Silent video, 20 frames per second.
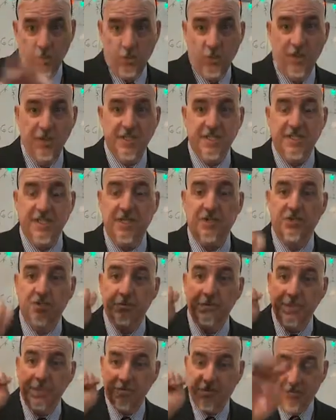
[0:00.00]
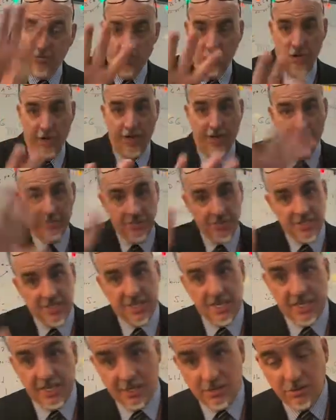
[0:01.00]
What does tetra mean? 4. Every
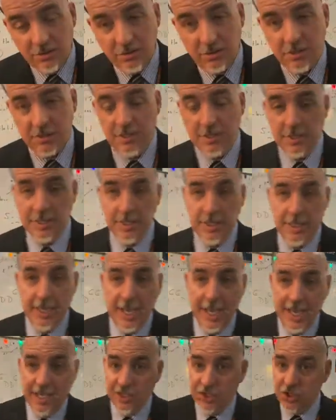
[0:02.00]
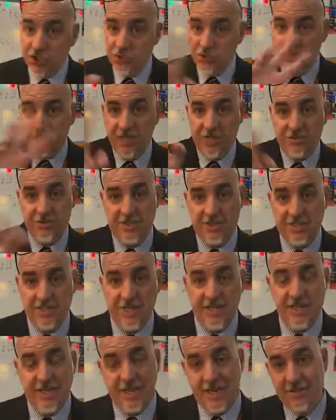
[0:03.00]
scale has 2 tetras. Say
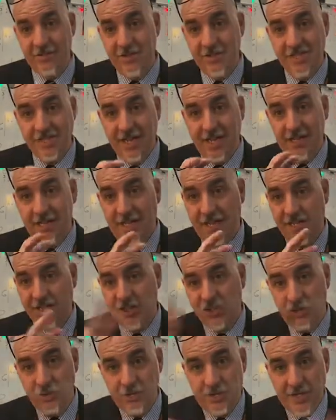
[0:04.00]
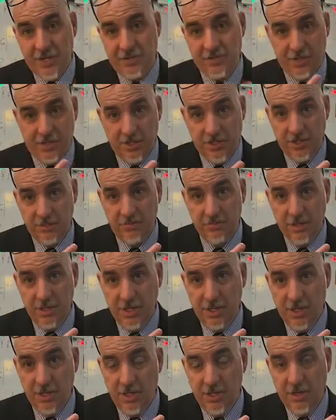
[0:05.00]
that. Every scale has 2 tetras.
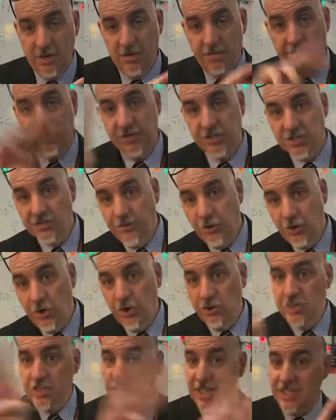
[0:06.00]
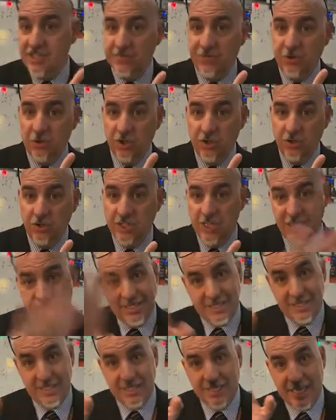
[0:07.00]
First 4 notes, last 4 notes, that
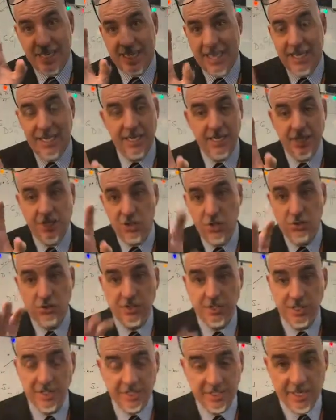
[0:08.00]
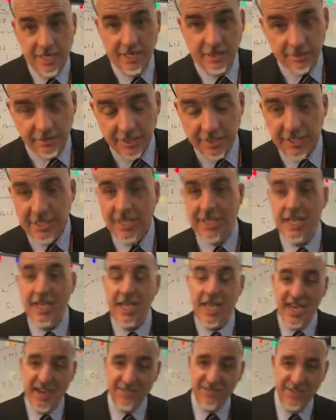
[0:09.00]
gets us to 8 notes in a scale.
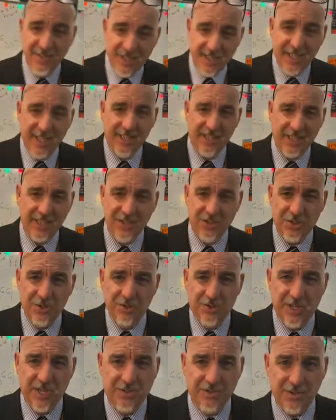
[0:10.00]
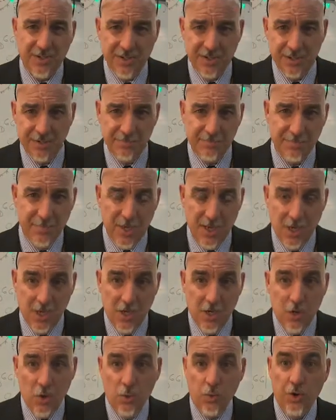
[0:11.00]
Every scale has 2 tetras.
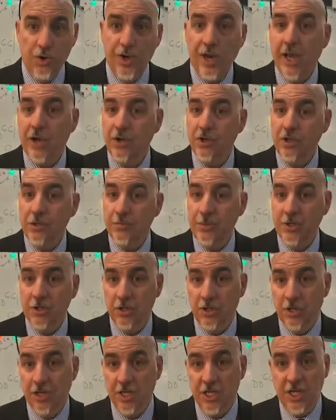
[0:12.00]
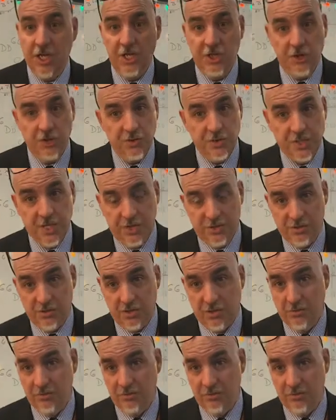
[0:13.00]
We're now going to be learning a new tetra.